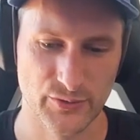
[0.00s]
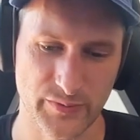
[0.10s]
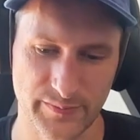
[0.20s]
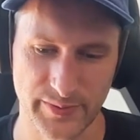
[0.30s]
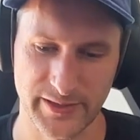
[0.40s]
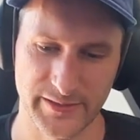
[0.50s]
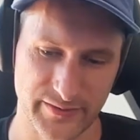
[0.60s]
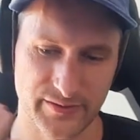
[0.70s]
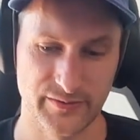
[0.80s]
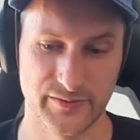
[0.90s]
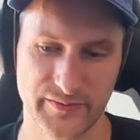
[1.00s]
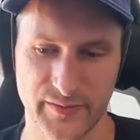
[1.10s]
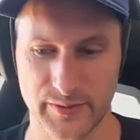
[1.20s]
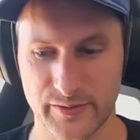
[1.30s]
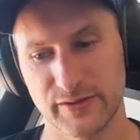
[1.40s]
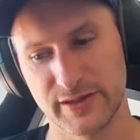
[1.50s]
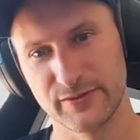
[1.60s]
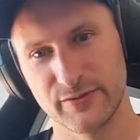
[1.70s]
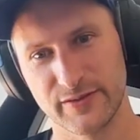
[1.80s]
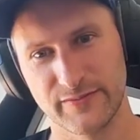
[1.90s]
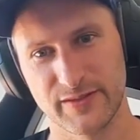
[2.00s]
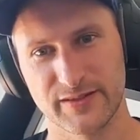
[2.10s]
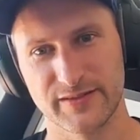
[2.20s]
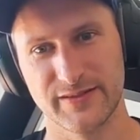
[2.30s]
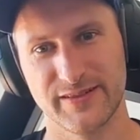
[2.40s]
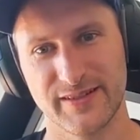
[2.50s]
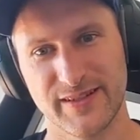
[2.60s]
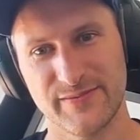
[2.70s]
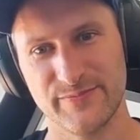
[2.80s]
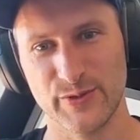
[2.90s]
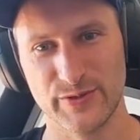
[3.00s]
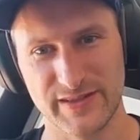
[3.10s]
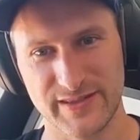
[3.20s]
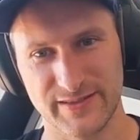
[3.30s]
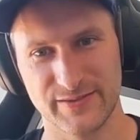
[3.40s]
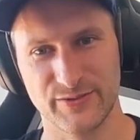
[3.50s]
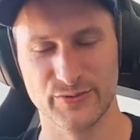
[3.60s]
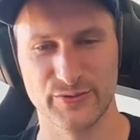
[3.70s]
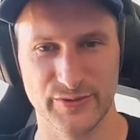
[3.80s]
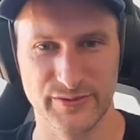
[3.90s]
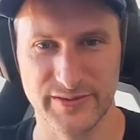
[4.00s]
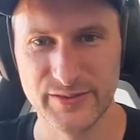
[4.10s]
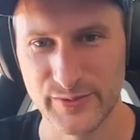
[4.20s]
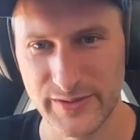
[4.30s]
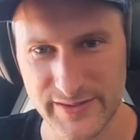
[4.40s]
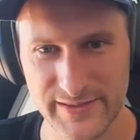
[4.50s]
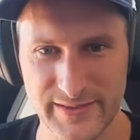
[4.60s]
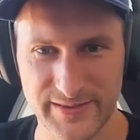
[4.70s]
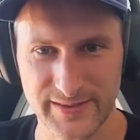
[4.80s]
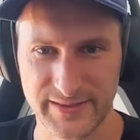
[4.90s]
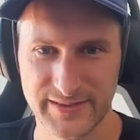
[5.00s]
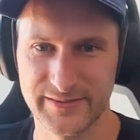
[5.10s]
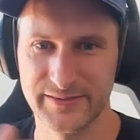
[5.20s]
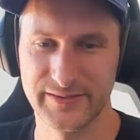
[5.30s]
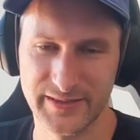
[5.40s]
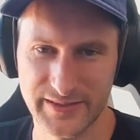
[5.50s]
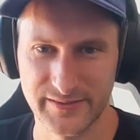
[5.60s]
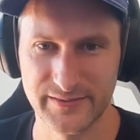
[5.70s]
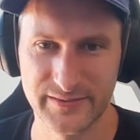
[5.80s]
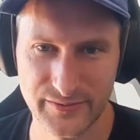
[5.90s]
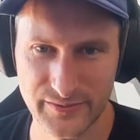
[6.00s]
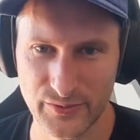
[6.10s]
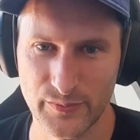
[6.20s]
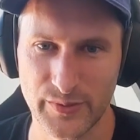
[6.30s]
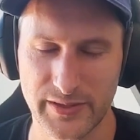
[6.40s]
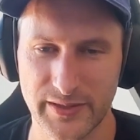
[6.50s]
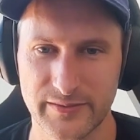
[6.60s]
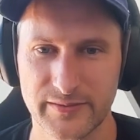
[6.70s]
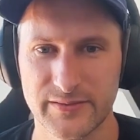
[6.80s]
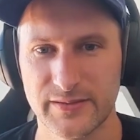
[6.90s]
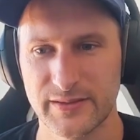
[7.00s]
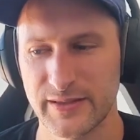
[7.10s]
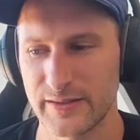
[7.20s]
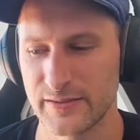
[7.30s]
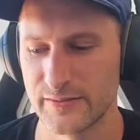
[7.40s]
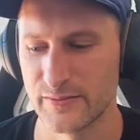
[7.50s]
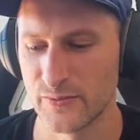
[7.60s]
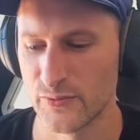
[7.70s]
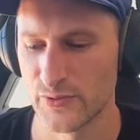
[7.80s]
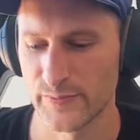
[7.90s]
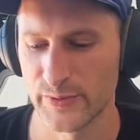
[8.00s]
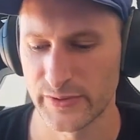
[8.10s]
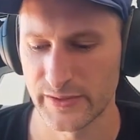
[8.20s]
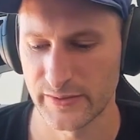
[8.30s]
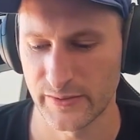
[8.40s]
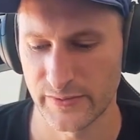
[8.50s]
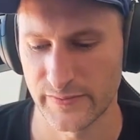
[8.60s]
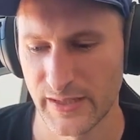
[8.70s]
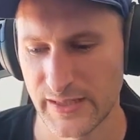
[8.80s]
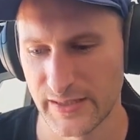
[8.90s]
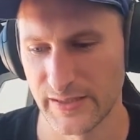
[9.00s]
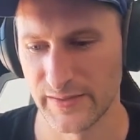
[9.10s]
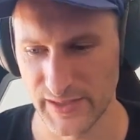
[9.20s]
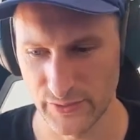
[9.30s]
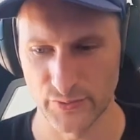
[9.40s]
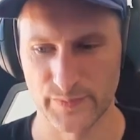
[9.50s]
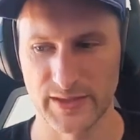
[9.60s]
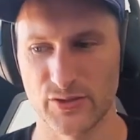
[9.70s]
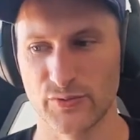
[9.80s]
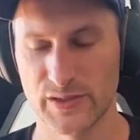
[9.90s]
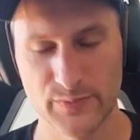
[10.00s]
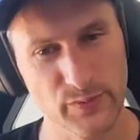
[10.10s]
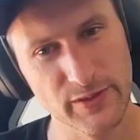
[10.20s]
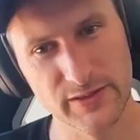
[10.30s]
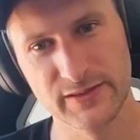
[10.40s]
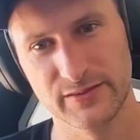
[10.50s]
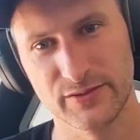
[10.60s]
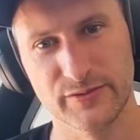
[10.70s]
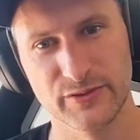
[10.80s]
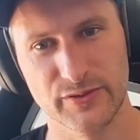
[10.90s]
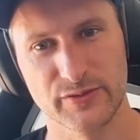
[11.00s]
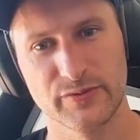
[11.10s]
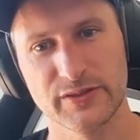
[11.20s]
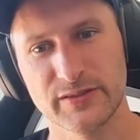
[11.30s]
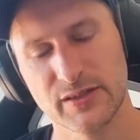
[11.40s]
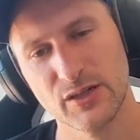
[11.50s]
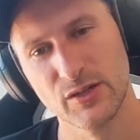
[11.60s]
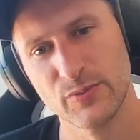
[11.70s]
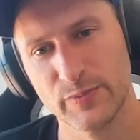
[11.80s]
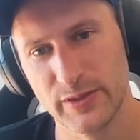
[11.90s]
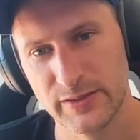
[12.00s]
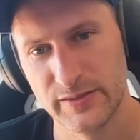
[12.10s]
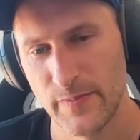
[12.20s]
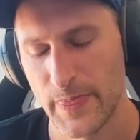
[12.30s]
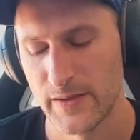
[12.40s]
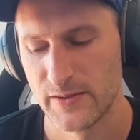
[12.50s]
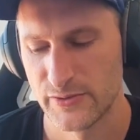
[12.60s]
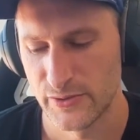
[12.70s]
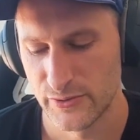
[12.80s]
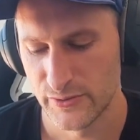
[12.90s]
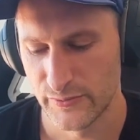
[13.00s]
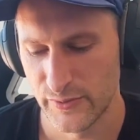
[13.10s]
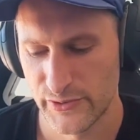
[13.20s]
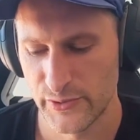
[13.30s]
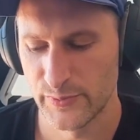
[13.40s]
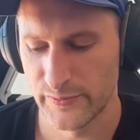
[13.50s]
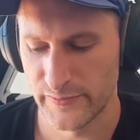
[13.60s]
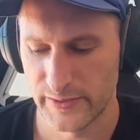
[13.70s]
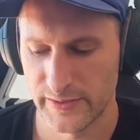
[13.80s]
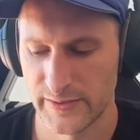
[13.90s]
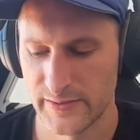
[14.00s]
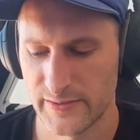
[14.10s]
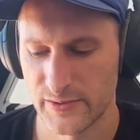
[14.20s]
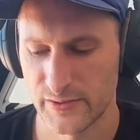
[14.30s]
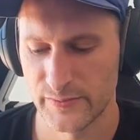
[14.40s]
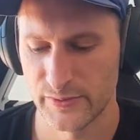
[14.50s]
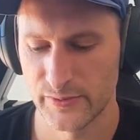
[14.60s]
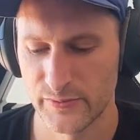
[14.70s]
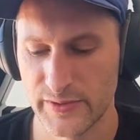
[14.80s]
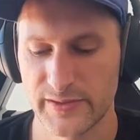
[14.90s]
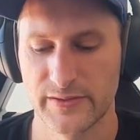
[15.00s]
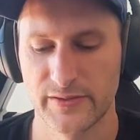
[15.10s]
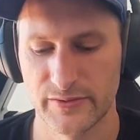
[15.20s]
repay, you need to think about, now I have like money that don't earn interest, and like I can, a bank can lose money on if they don't manage the risk properly and the interest rate properly. So we also provide some risk